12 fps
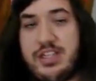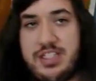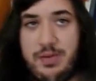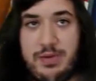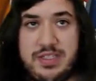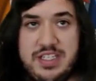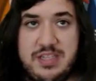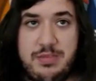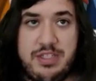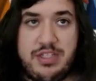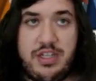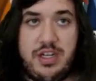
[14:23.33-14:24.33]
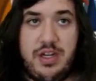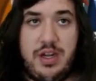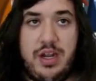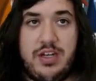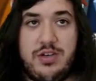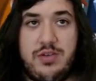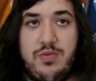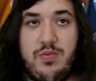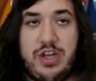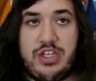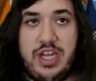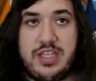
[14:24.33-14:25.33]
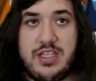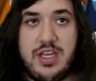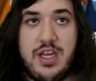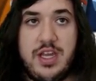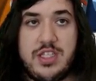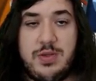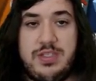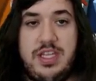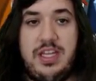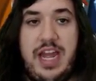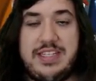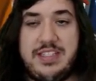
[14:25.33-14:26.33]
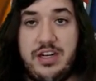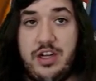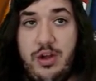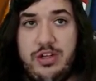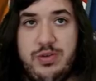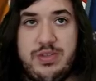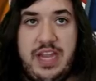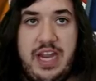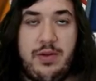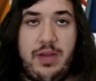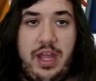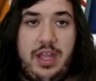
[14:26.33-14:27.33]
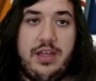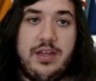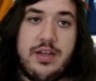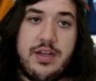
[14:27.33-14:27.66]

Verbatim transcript: is the Resistant Blizzard Regice. So is he a Lysandre going to his hand? Okay.